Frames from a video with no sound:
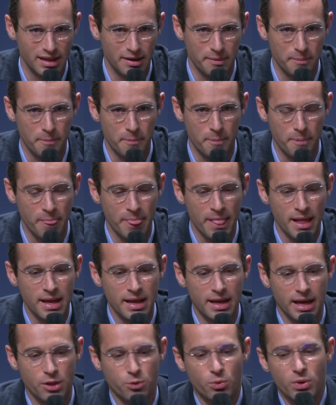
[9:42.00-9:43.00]
And
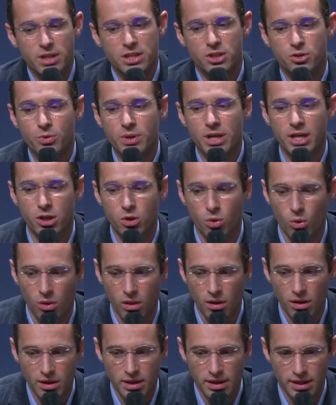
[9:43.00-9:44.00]
why it's really cool